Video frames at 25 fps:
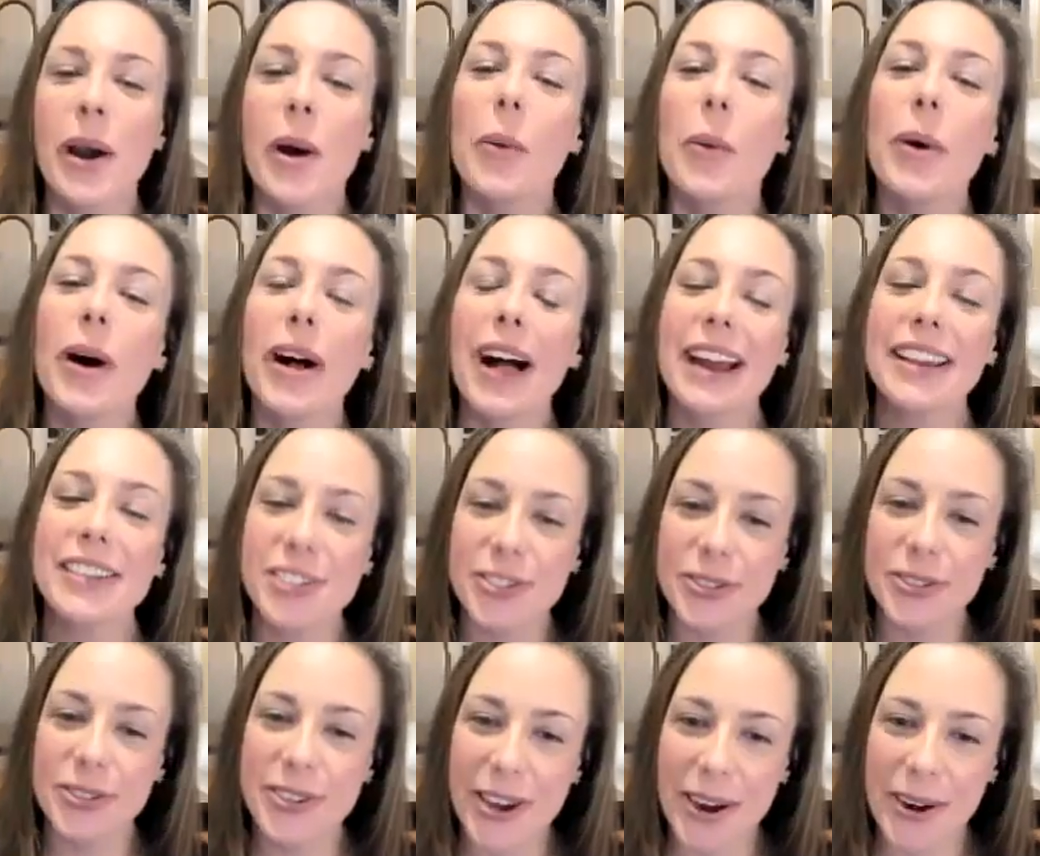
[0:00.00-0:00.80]
Well, I
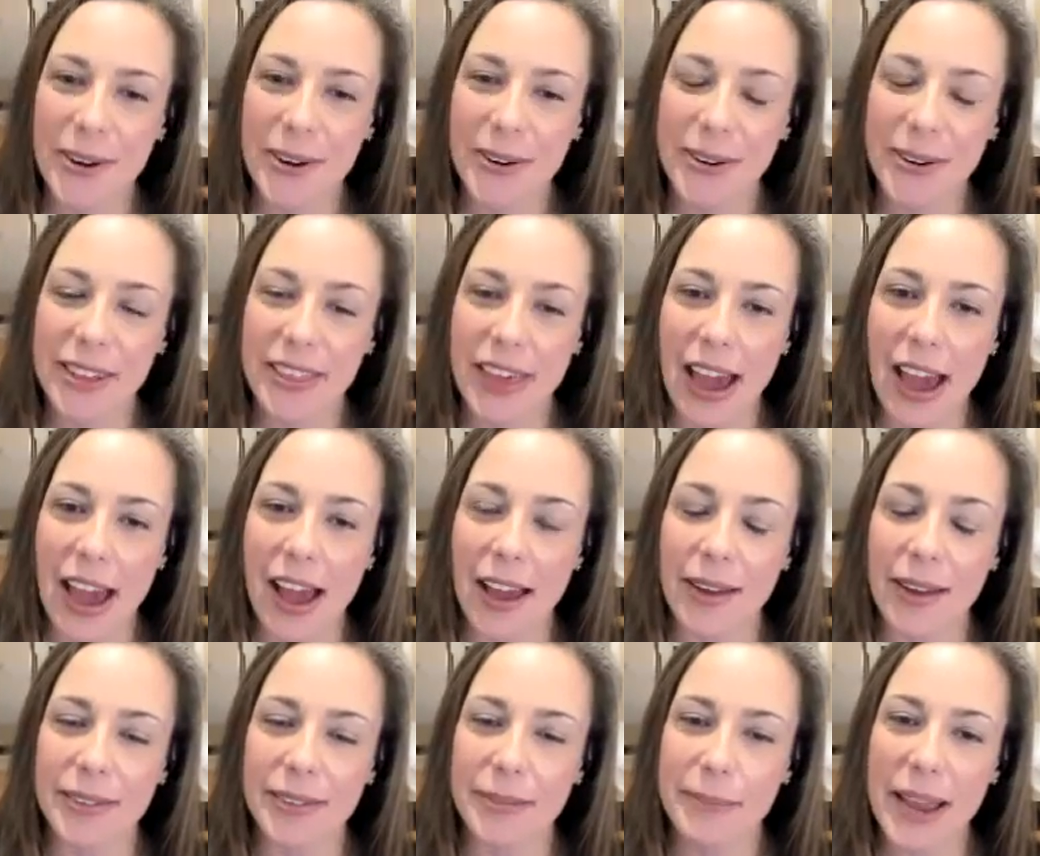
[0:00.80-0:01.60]
do know
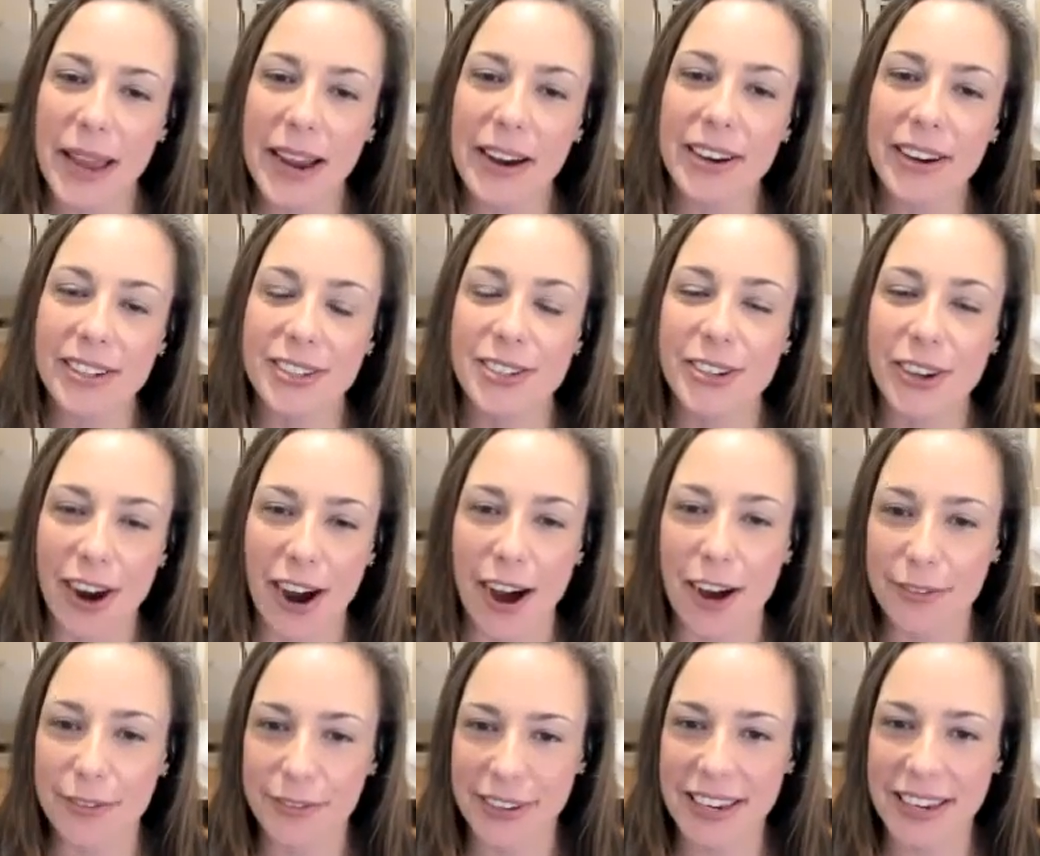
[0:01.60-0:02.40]
that parents are
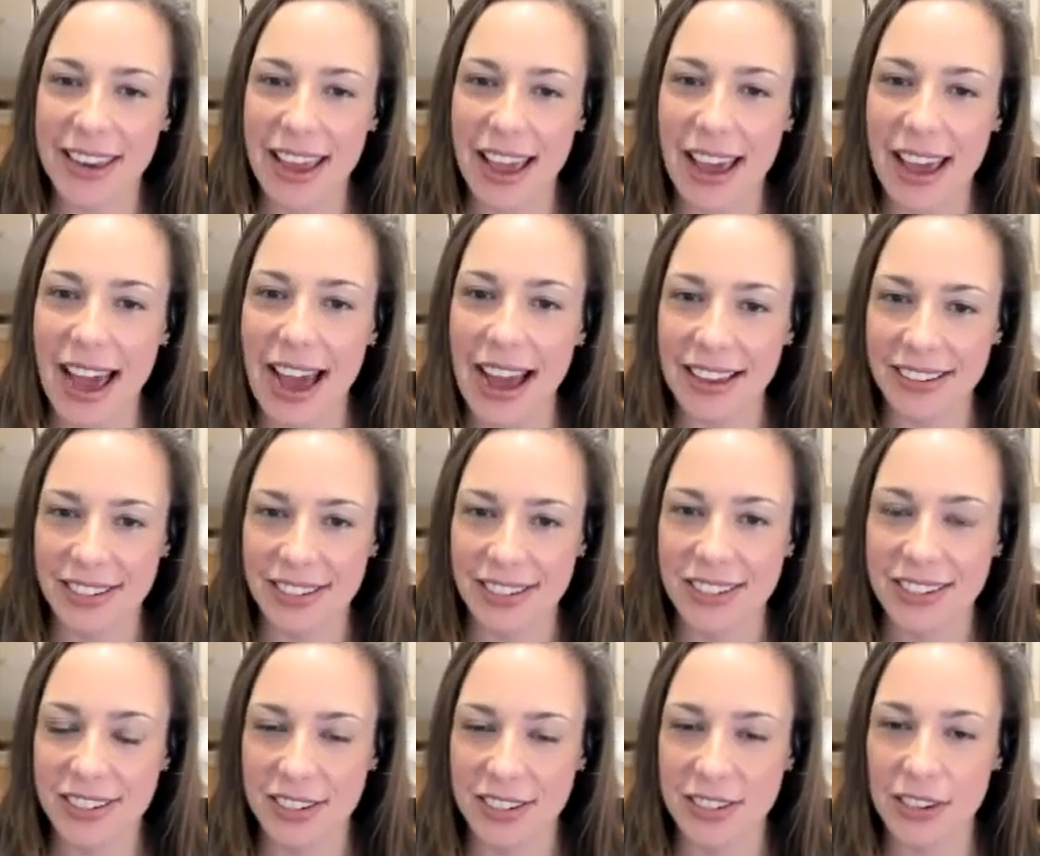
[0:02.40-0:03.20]
often
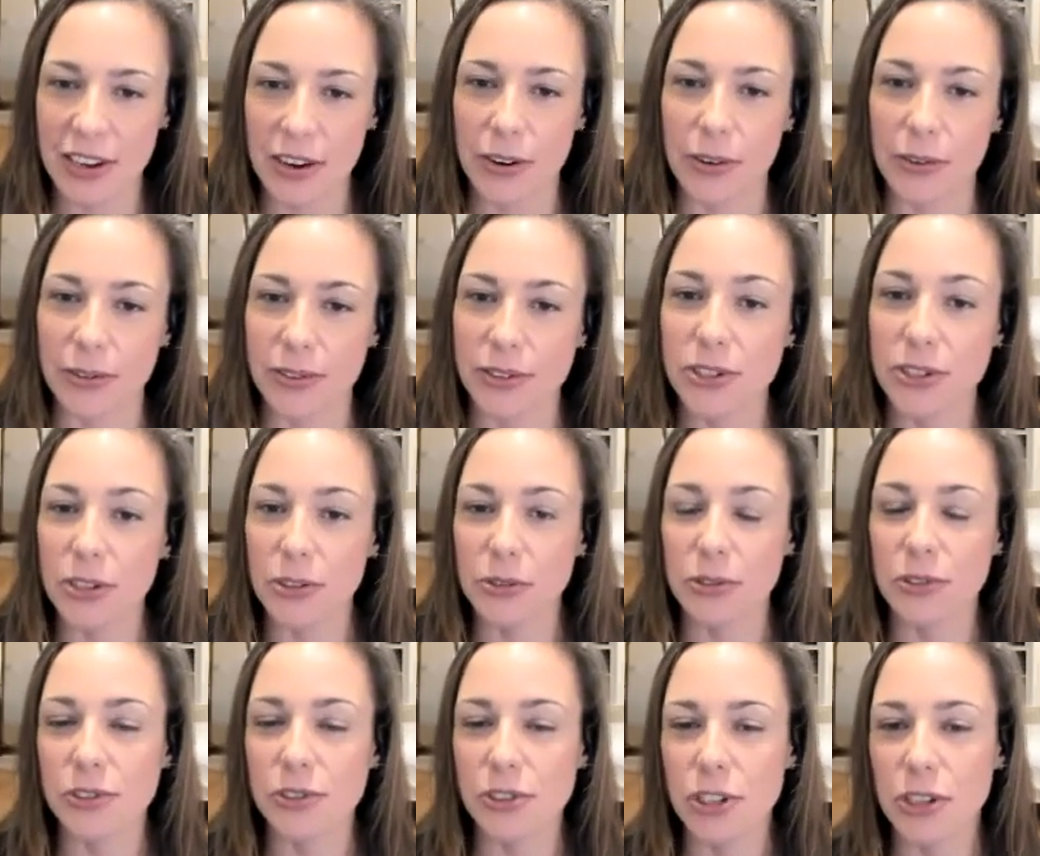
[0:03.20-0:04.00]
asked, do
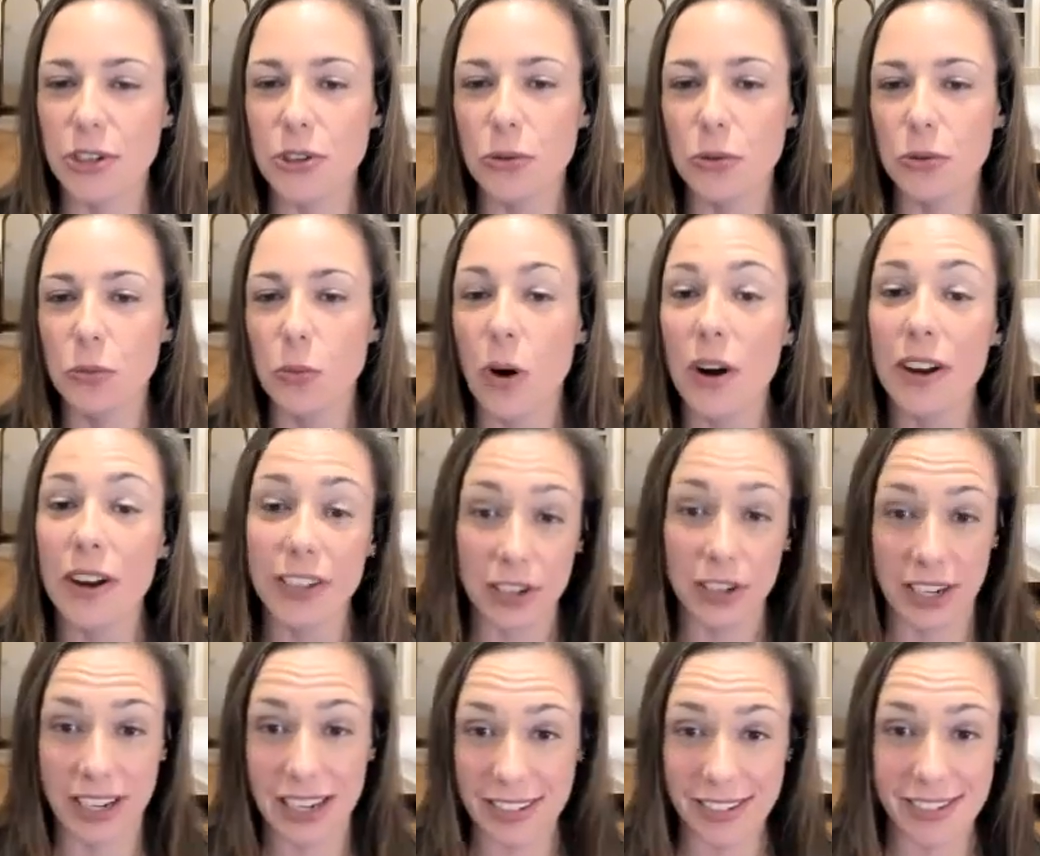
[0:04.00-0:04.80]
you want
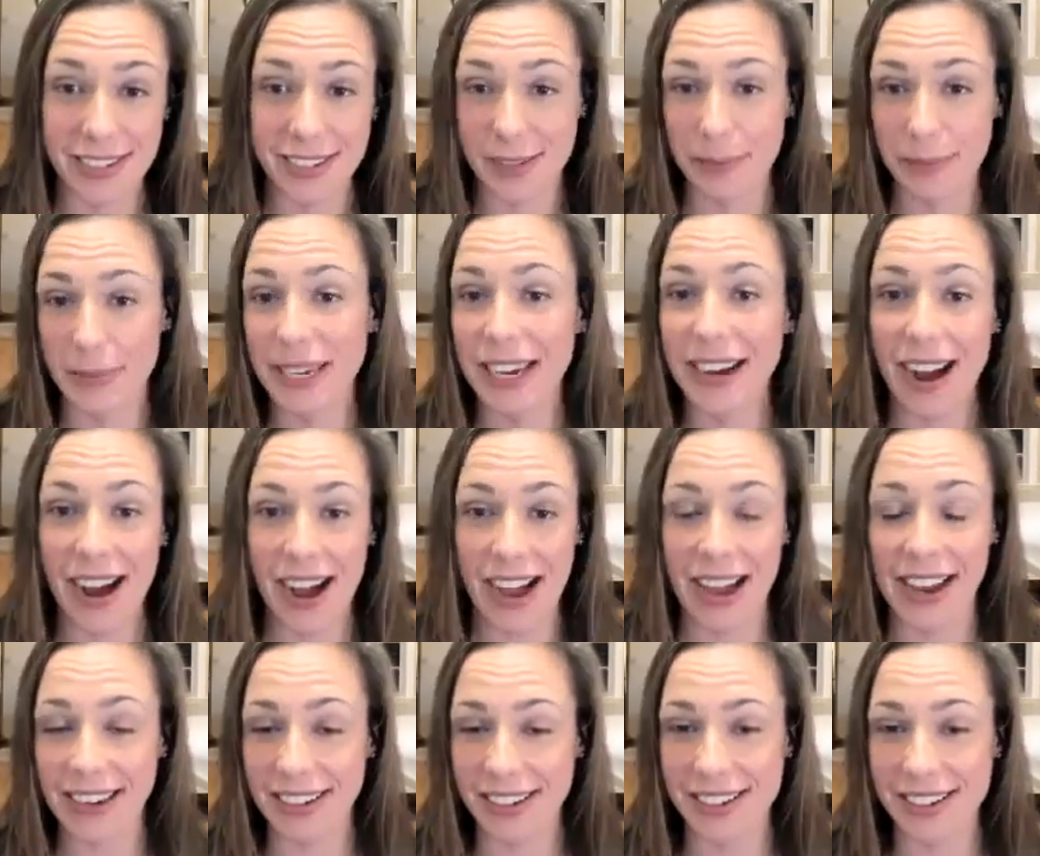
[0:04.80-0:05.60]
your kids to be
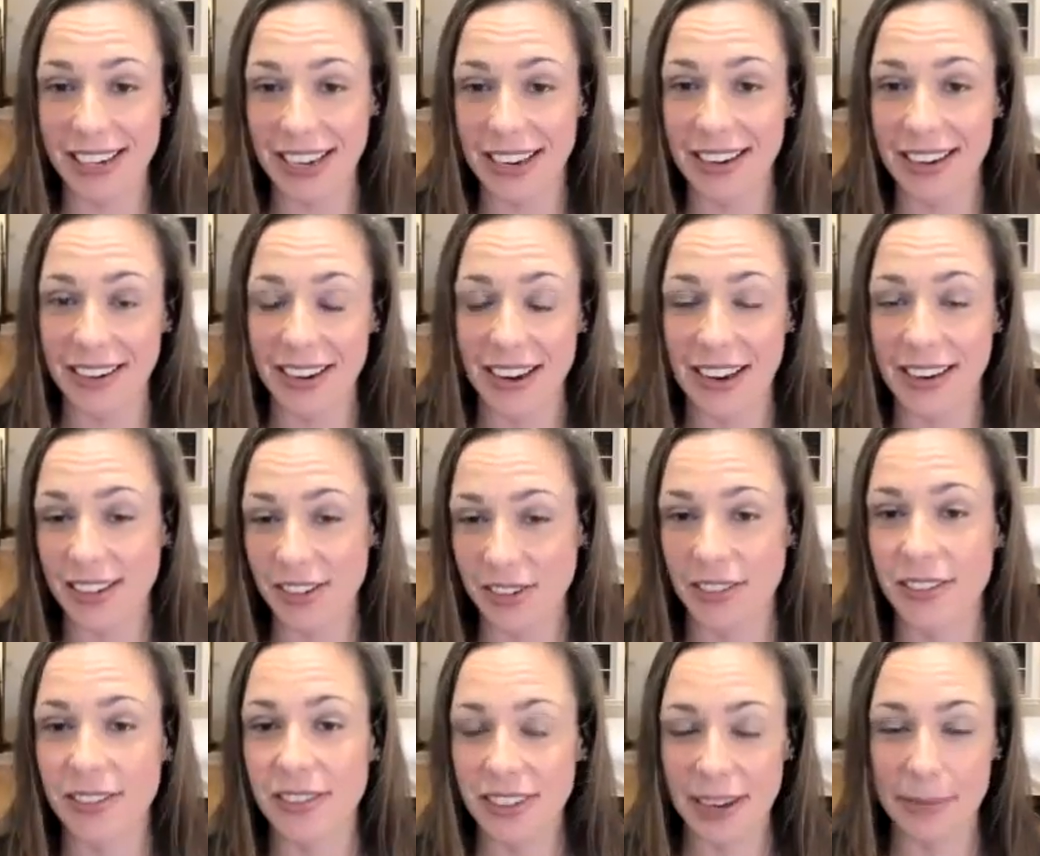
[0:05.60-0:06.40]
kind
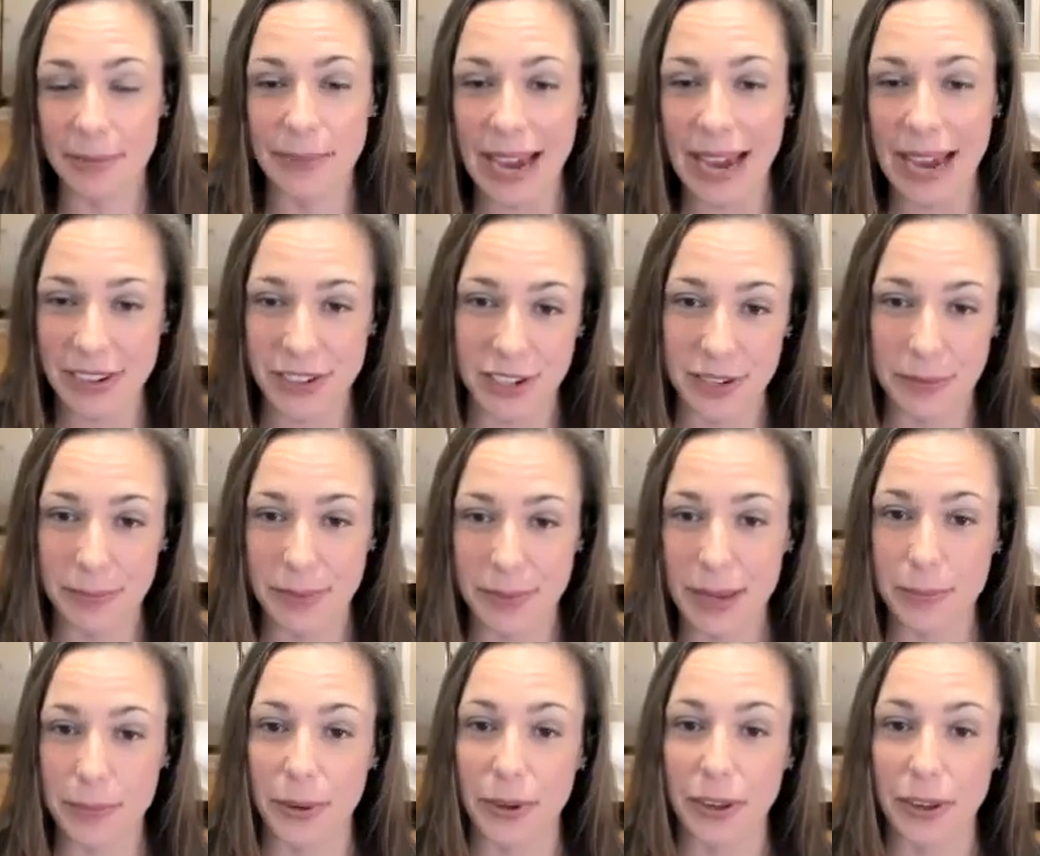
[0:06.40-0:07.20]
and compassionate
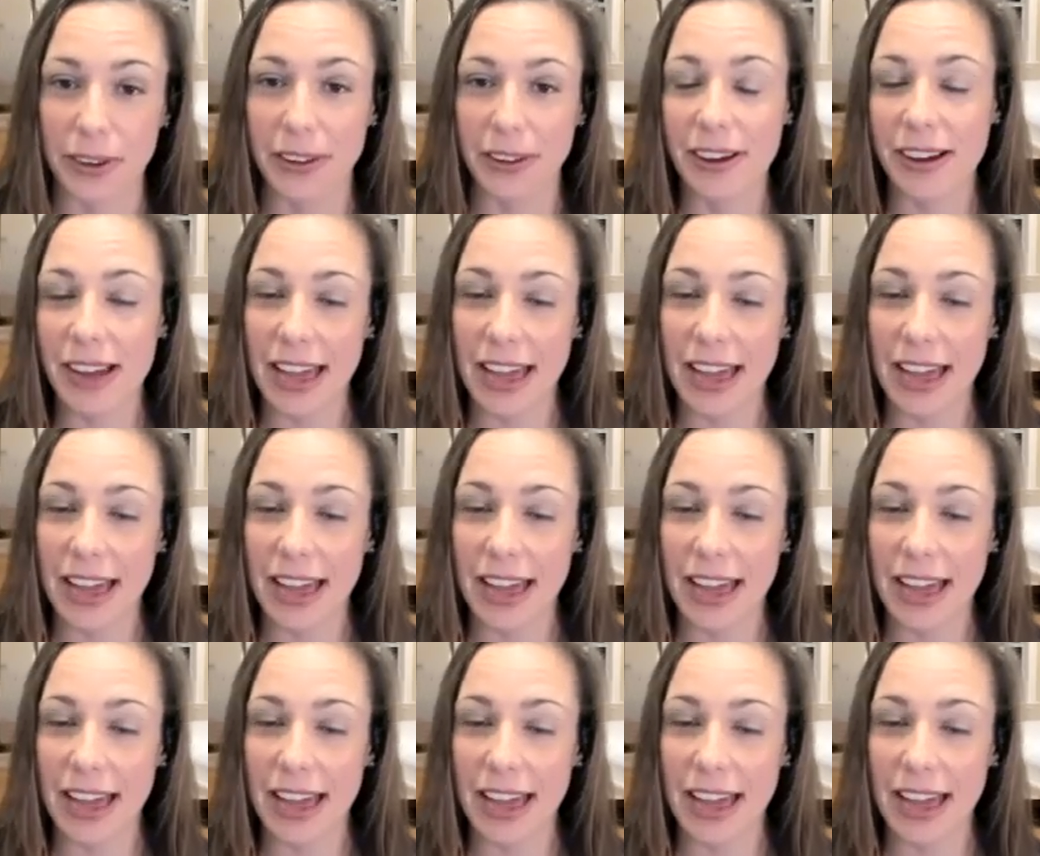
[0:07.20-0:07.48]
people?